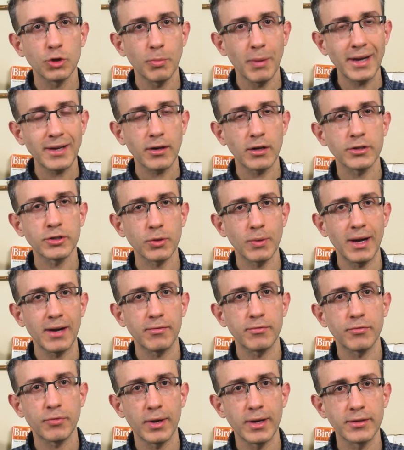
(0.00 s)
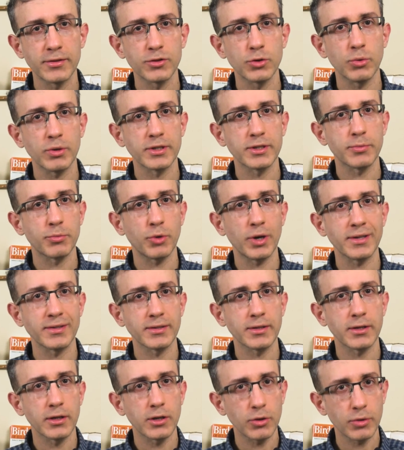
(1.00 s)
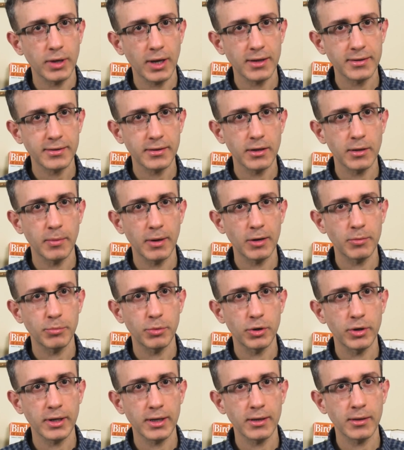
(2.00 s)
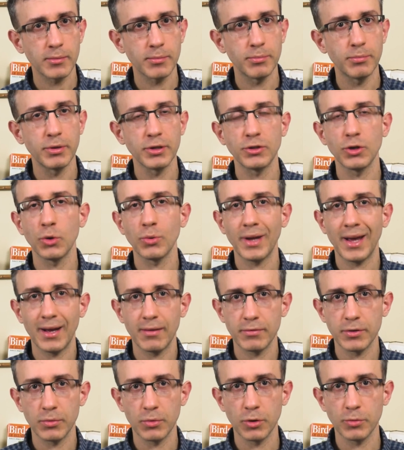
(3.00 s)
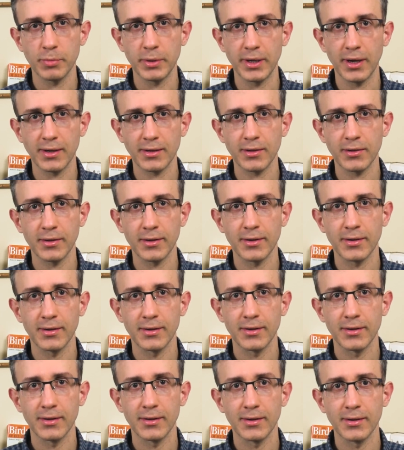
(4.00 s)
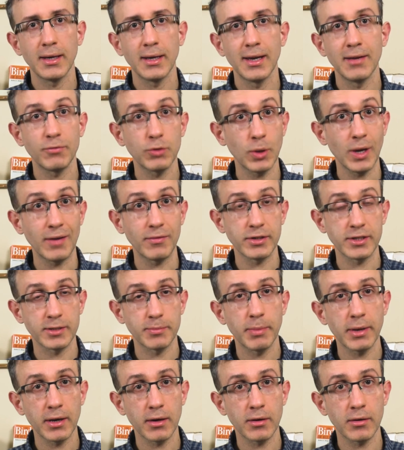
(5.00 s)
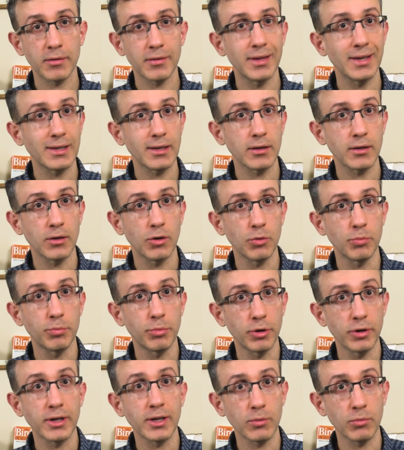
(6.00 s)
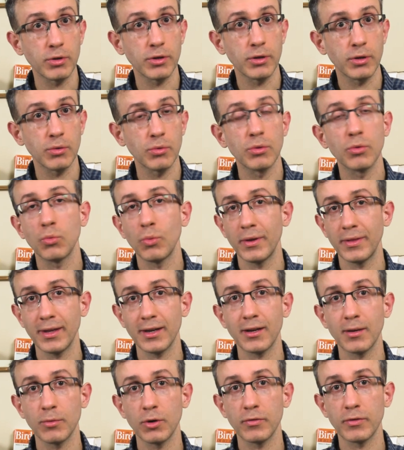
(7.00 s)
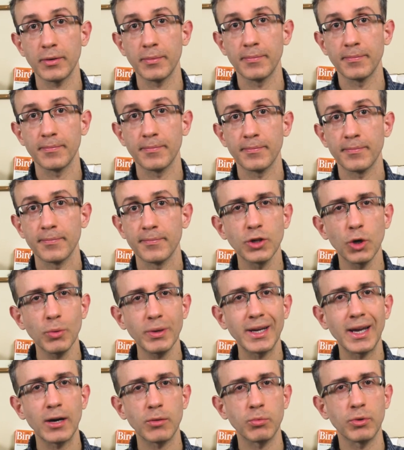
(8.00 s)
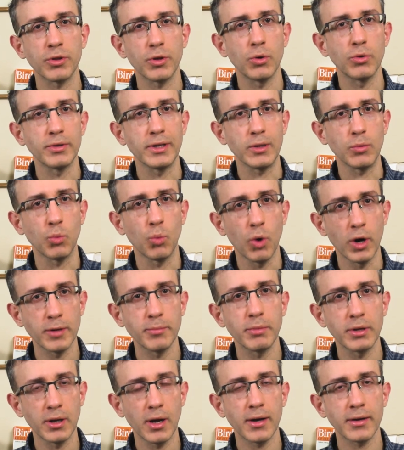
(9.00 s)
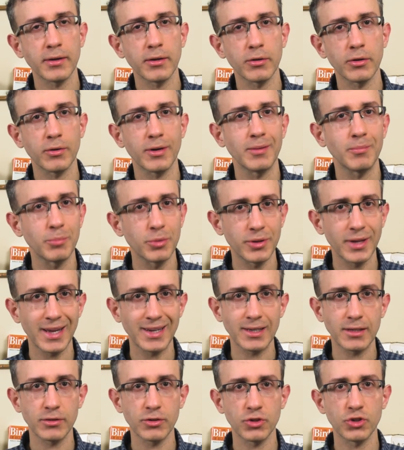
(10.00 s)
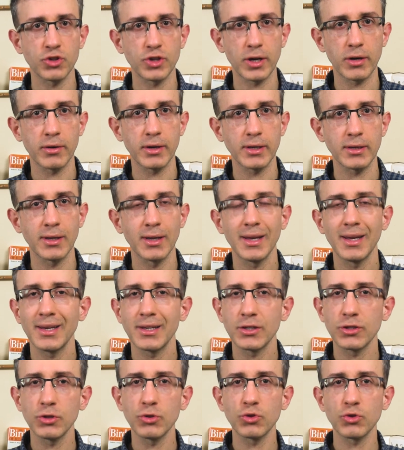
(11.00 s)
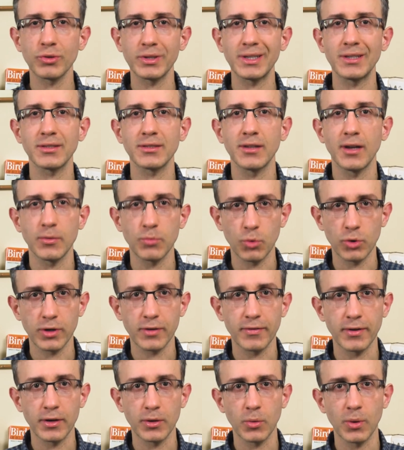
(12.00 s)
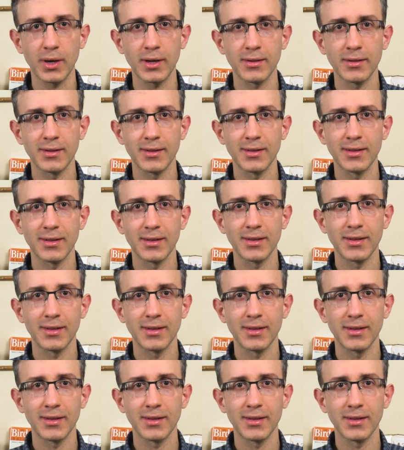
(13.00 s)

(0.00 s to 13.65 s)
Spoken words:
You might also have friends who express curiosity about birding, but don't have their own binocular. If you have a spare, they can go birding with you when they come over. Going out with only one binocular and planning to share it usually does not work very well.